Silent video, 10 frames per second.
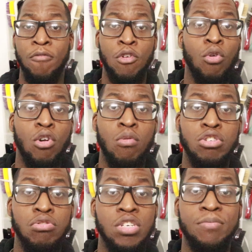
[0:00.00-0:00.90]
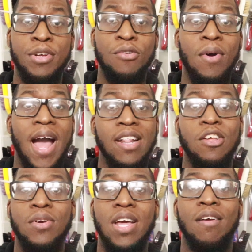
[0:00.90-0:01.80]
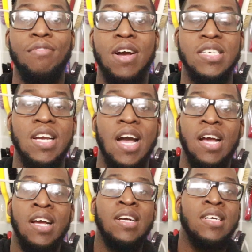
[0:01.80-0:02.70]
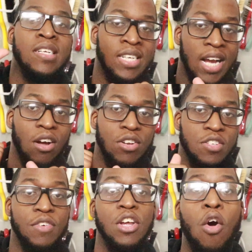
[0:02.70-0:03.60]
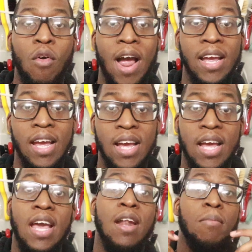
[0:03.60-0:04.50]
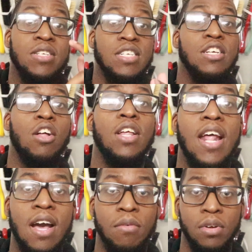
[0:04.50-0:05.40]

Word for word: If you don't know what you should be doing after you get a fresh cut, check out this video right here, and I'm gonna see y'all in that